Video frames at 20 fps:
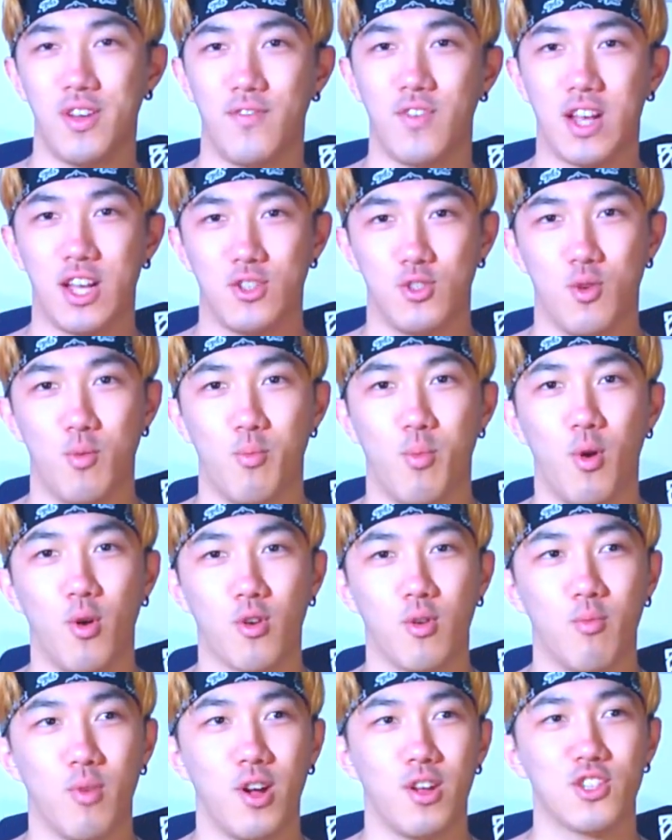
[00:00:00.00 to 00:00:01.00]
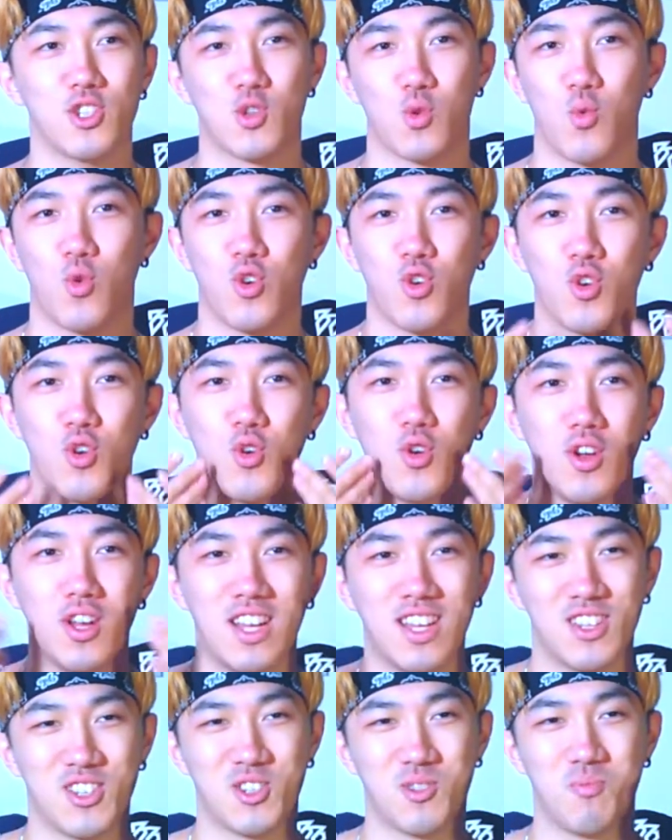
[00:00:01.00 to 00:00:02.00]
if you guys know Pokemon, Squirtle
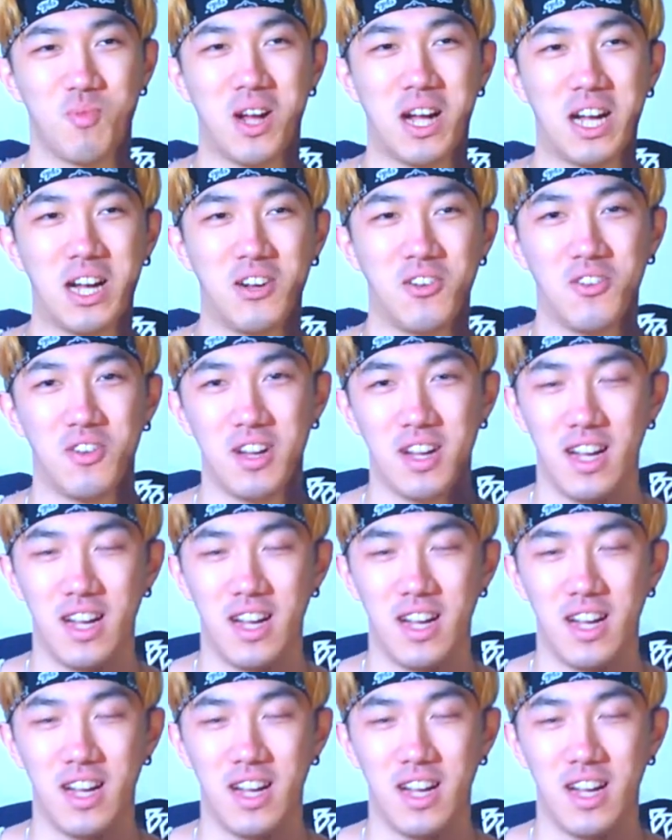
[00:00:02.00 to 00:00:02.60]
smile,